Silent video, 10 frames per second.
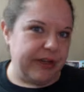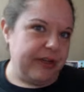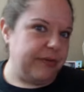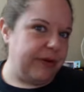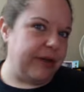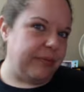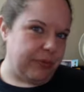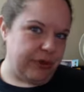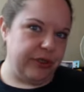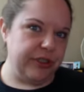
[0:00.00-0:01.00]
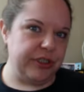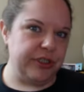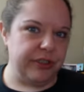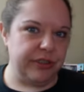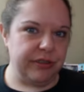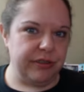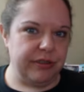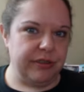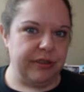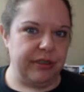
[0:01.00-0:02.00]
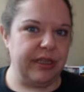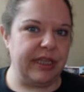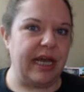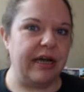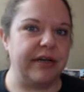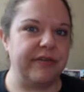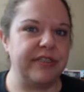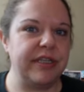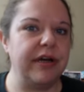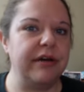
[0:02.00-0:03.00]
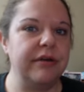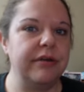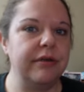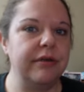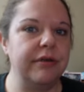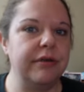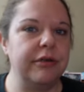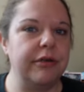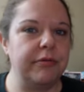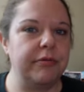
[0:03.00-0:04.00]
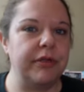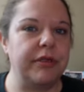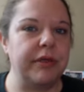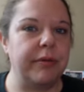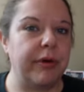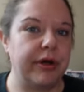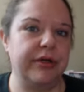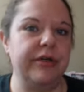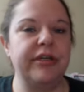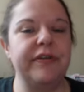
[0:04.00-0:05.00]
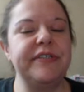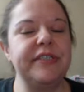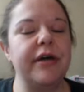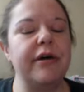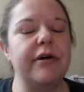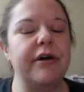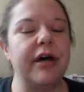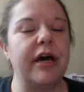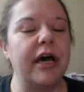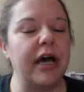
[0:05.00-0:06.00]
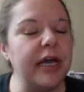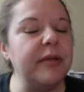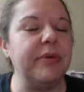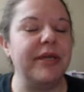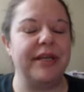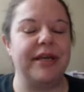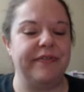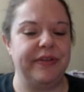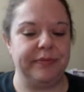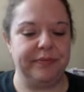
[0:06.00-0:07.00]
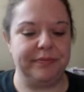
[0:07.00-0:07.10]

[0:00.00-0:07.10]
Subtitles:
find a way to merge that lifestyle with a modern lifestyle, I'd be in heaven.